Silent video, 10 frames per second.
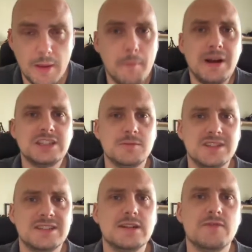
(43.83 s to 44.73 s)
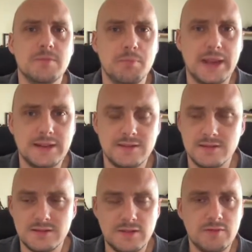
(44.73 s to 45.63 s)
imagine there's different banks,
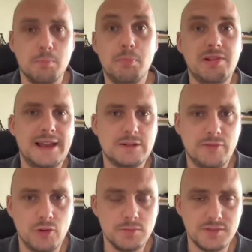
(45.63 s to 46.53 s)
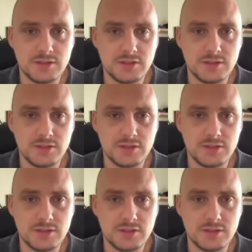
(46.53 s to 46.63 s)
there's different platforms.